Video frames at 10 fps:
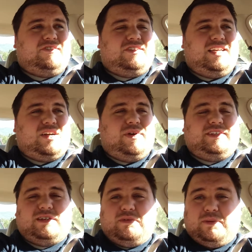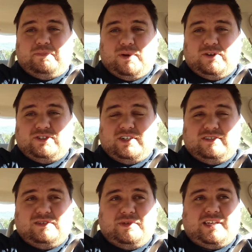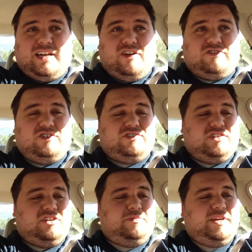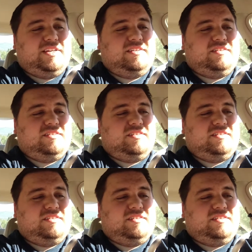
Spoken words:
to take away some of the burst on some of the characters a little bit,